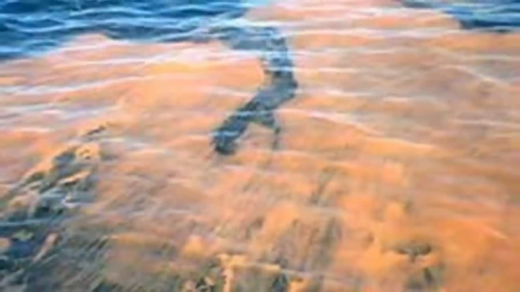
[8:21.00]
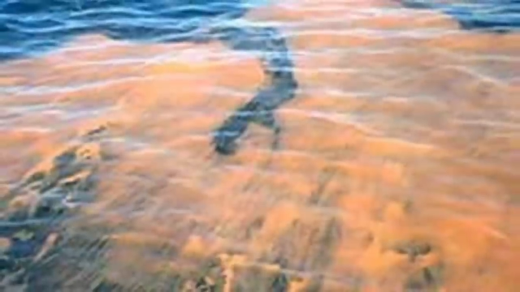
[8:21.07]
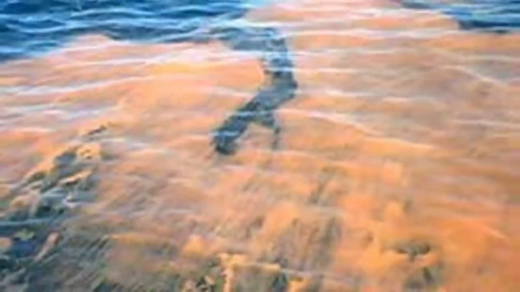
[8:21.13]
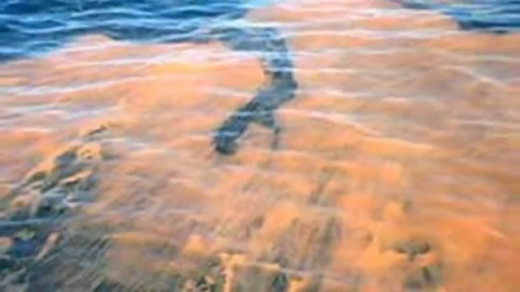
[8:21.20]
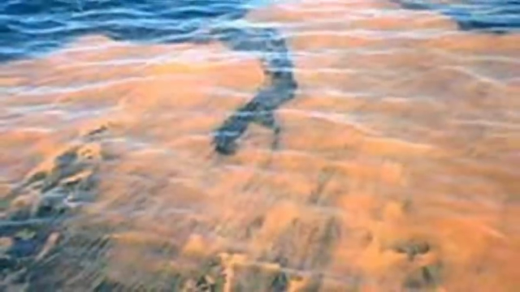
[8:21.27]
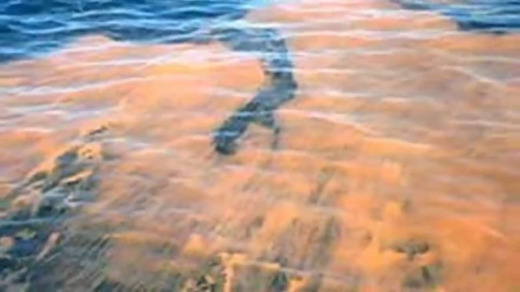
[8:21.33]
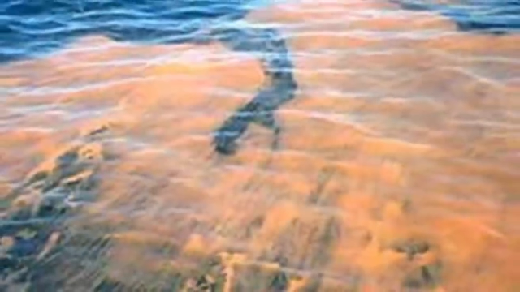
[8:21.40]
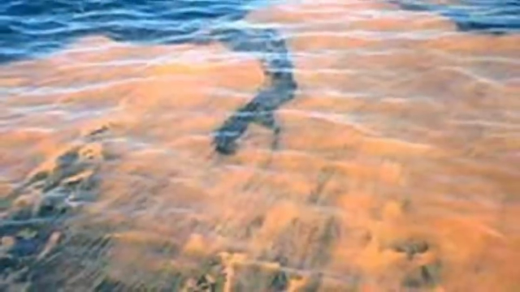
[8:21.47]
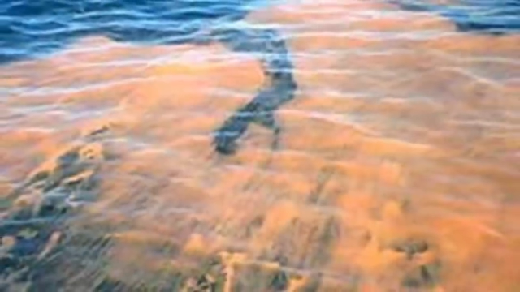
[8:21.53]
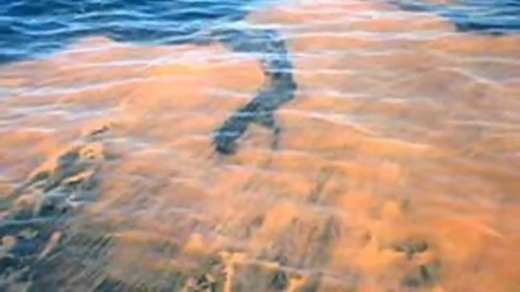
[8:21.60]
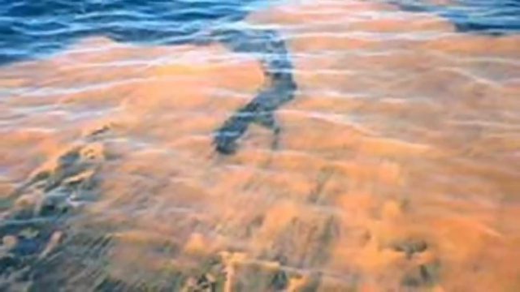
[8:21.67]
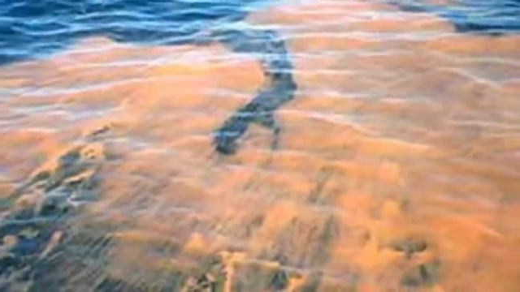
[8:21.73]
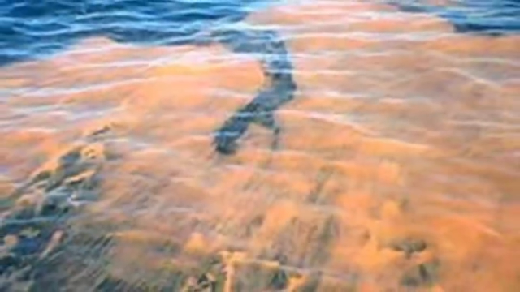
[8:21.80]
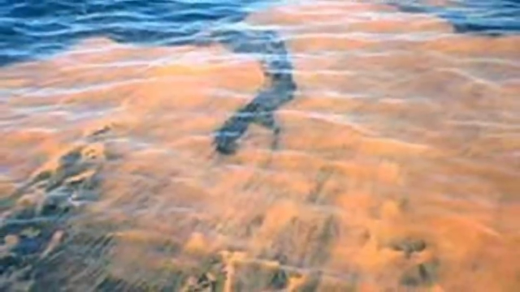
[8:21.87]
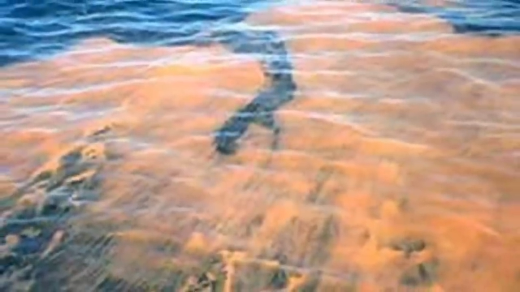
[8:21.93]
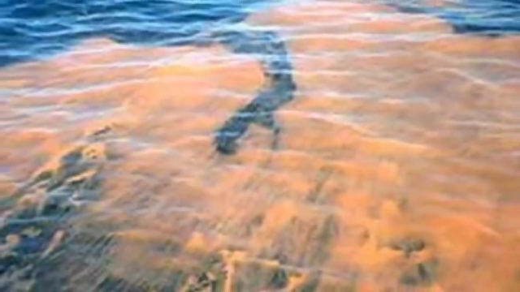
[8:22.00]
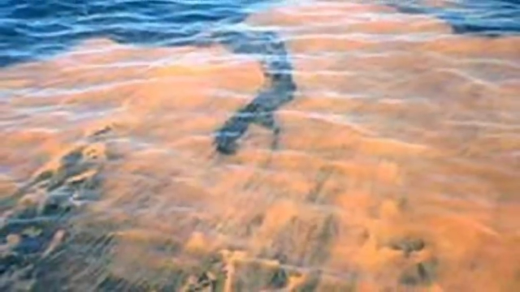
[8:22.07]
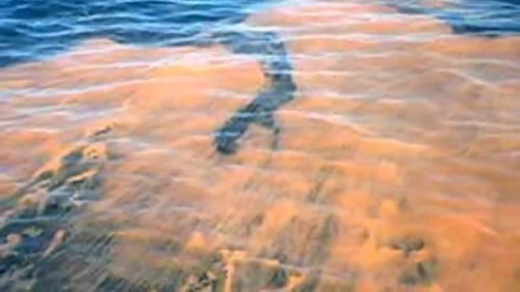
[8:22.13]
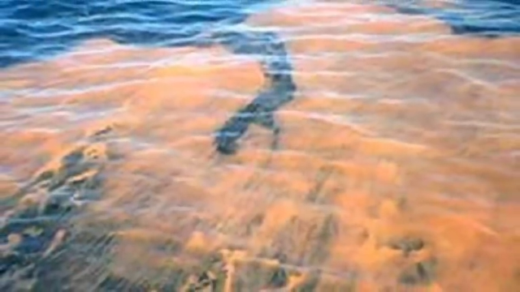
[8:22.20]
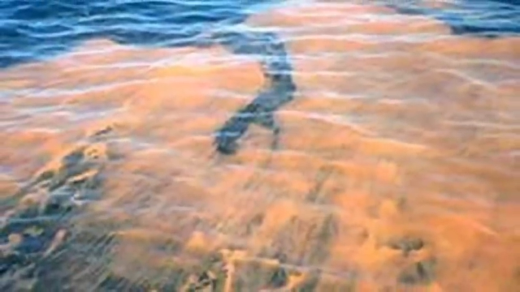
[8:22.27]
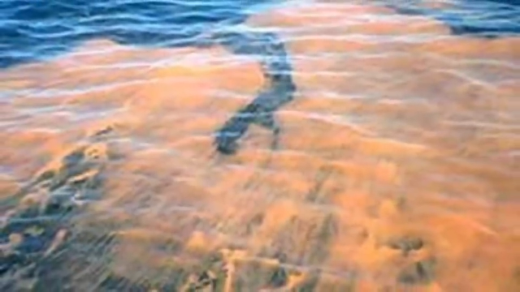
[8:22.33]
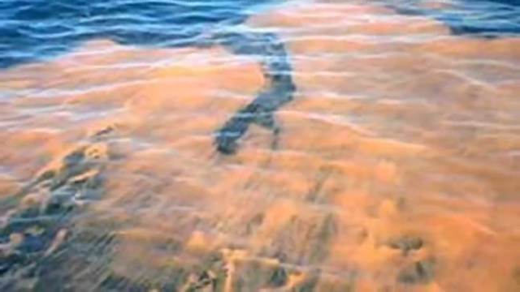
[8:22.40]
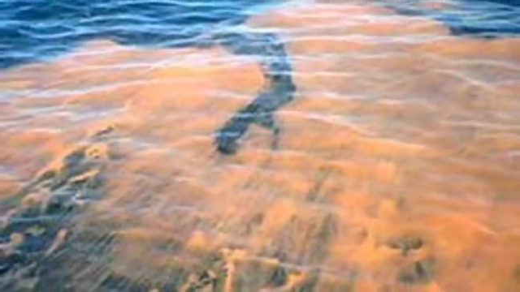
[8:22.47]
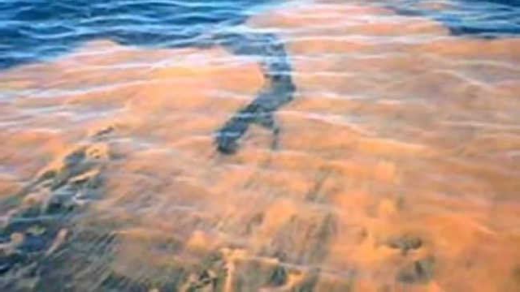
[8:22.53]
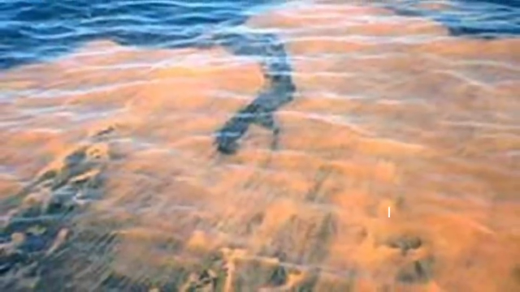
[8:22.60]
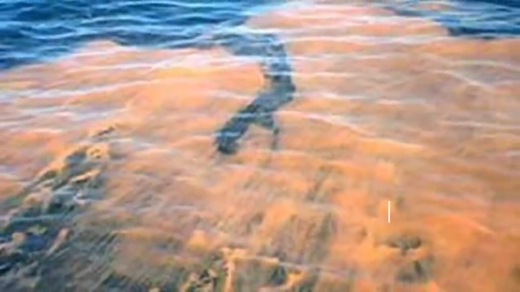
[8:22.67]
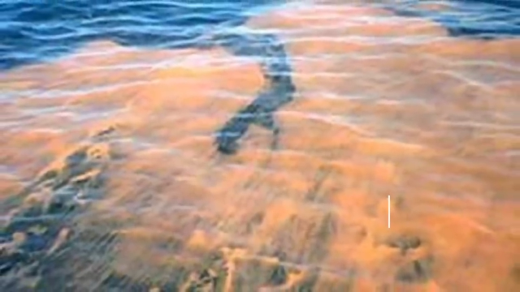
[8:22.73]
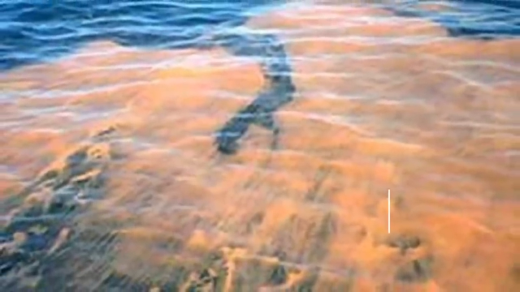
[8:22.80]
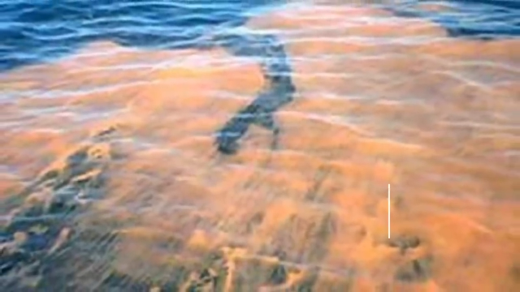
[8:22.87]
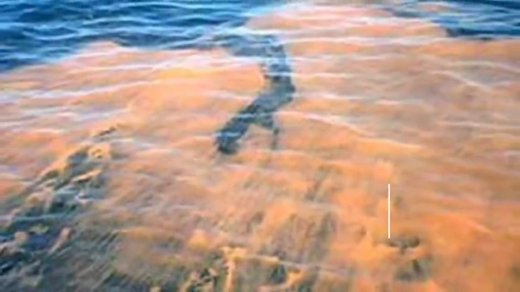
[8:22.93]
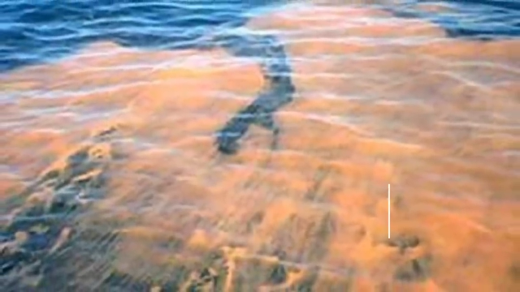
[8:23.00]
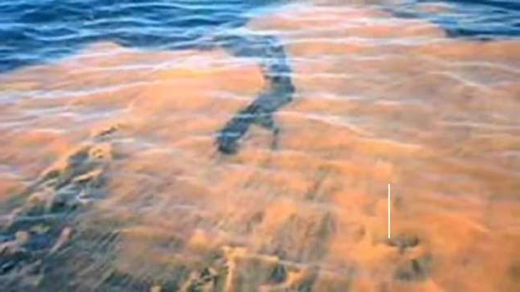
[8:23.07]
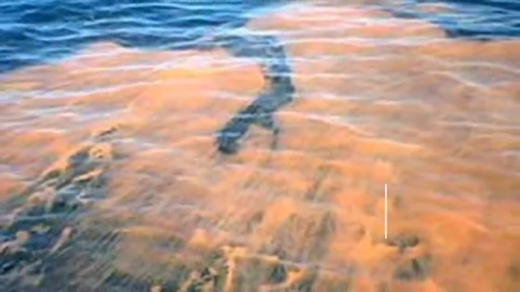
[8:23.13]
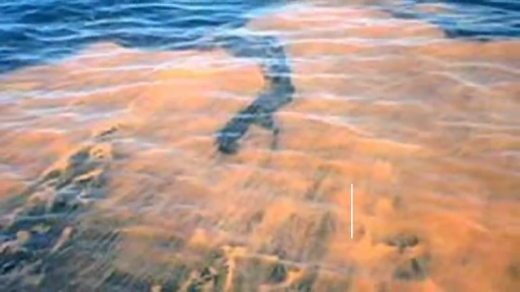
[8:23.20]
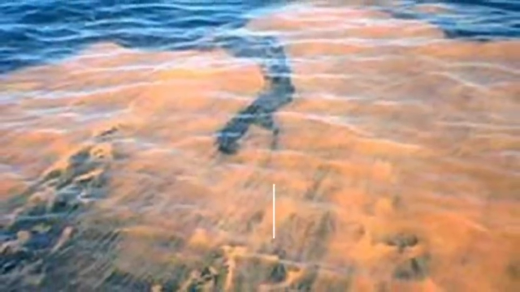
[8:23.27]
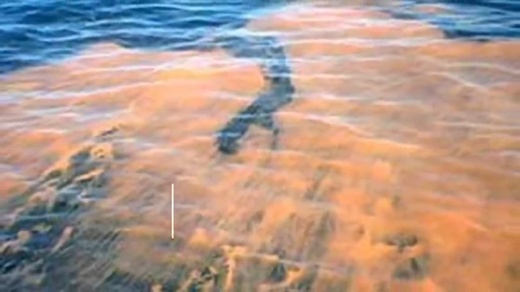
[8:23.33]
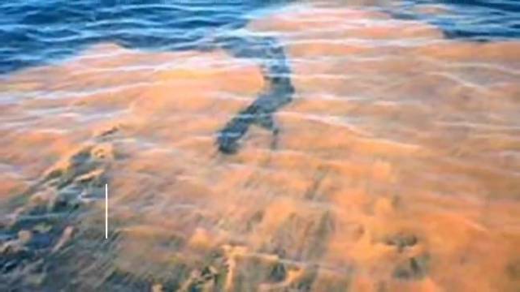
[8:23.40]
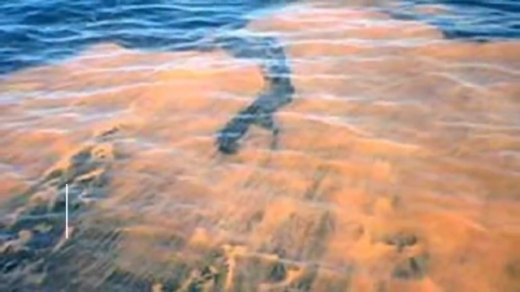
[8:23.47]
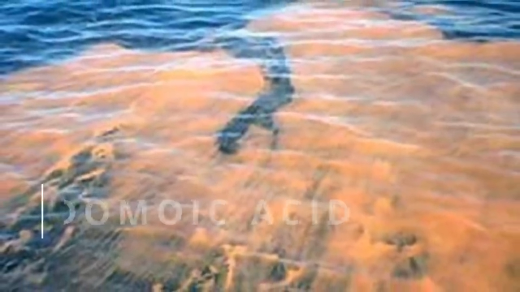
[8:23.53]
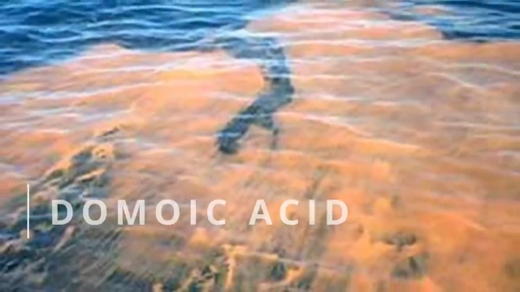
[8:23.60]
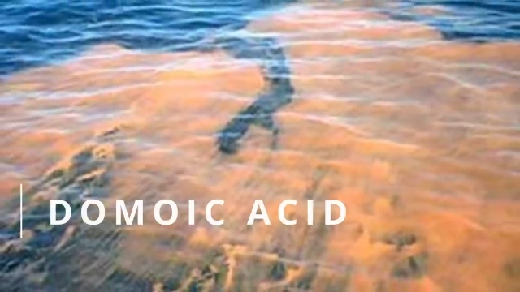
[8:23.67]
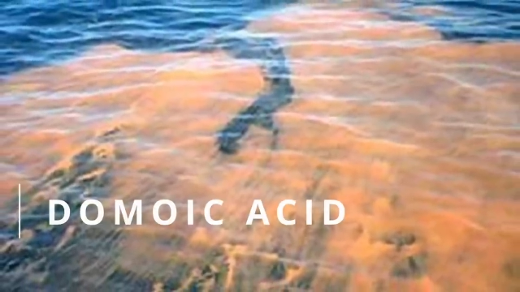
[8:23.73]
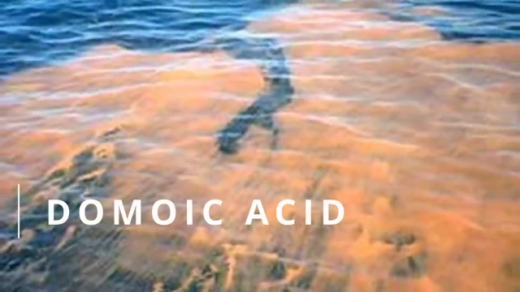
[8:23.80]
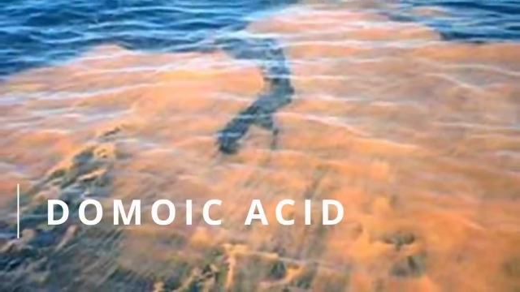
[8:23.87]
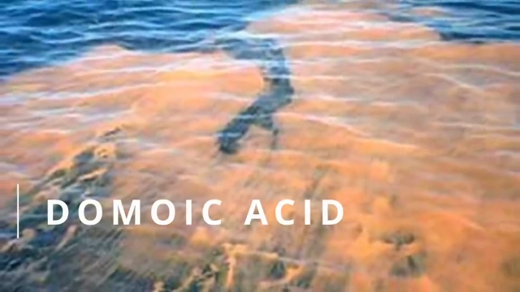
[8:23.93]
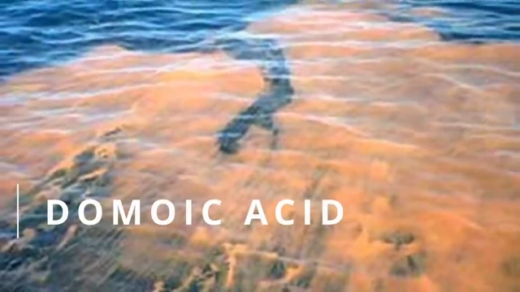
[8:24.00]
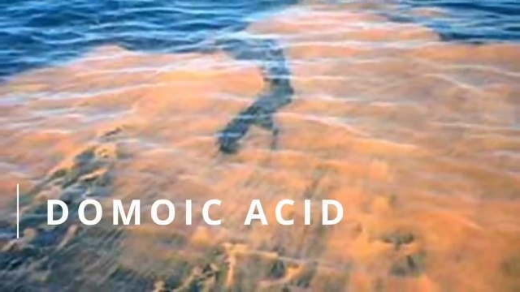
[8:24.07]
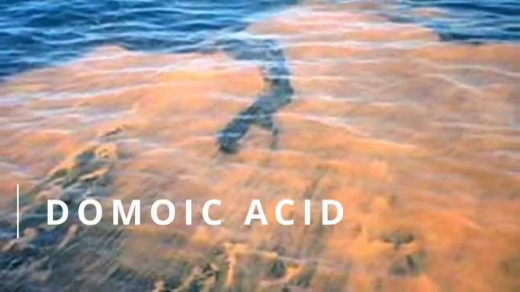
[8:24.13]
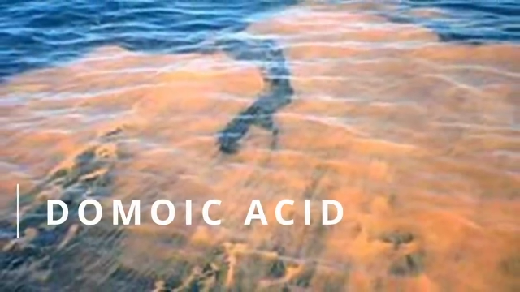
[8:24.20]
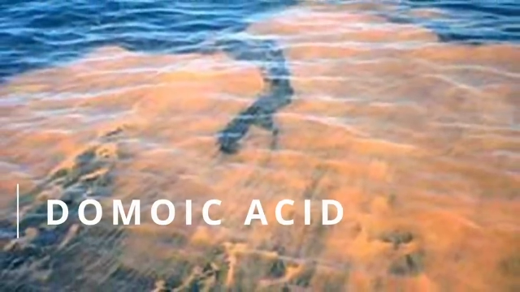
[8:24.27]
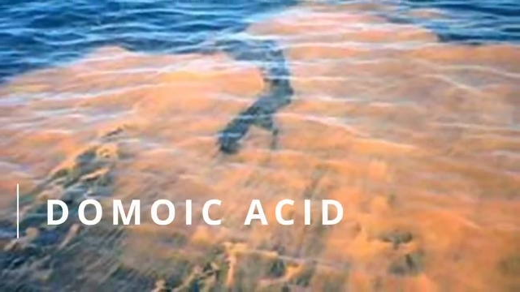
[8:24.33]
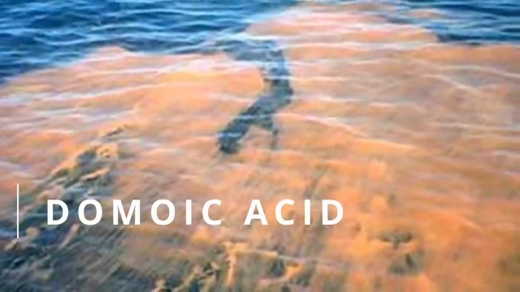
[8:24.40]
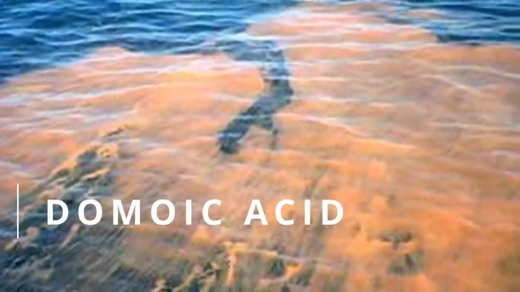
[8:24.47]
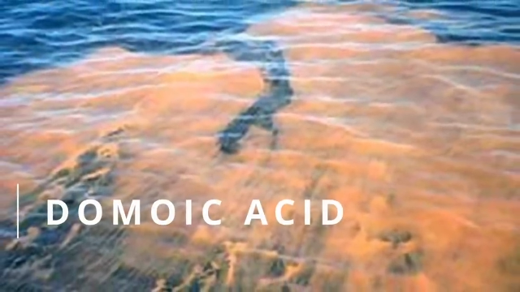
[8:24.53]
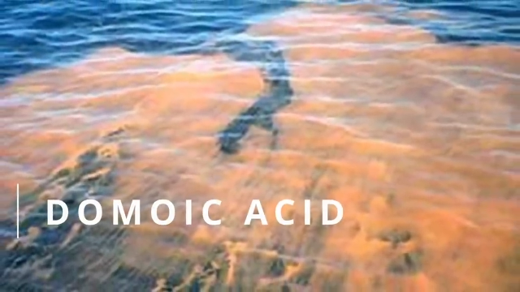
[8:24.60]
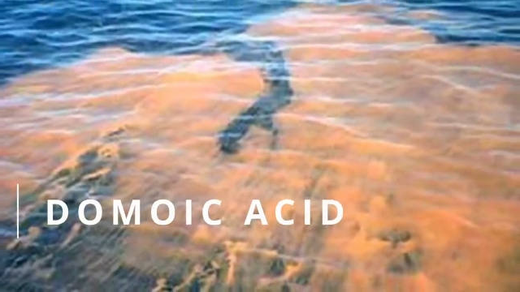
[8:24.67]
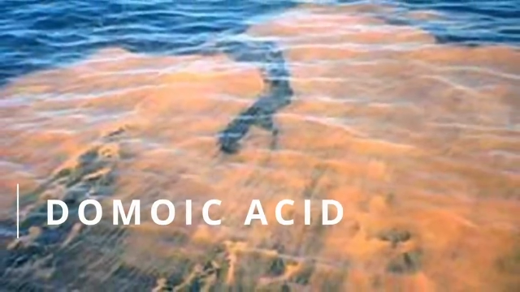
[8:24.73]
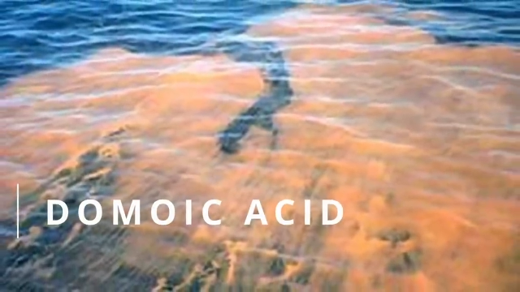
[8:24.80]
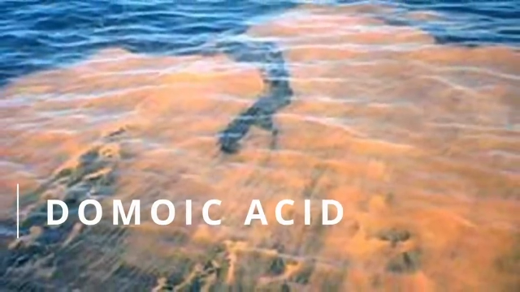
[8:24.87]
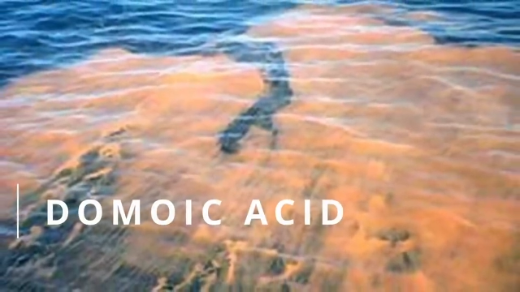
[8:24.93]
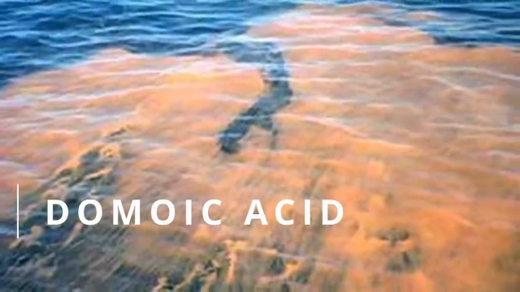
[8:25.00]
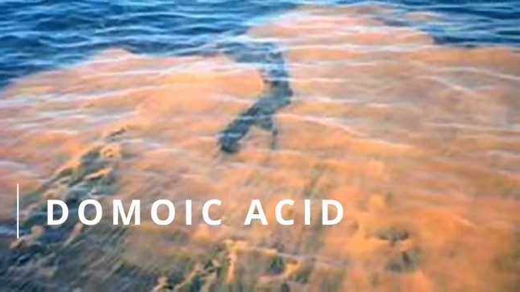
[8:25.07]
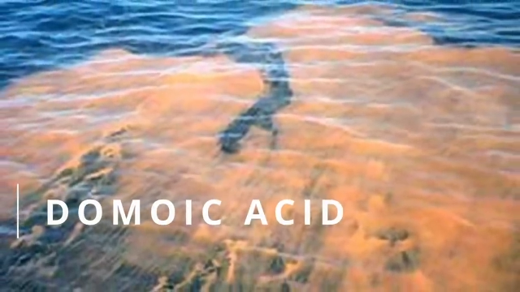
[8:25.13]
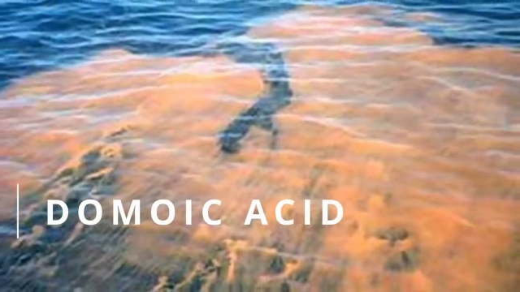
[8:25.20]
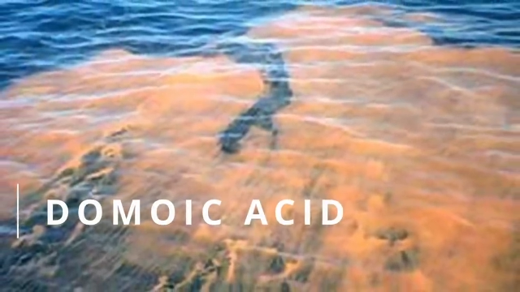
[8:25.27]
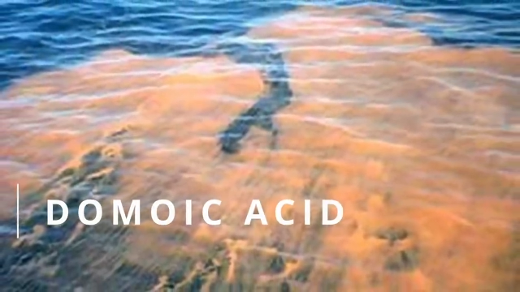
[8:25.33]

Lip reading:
No face is visible, so there are no lips to read.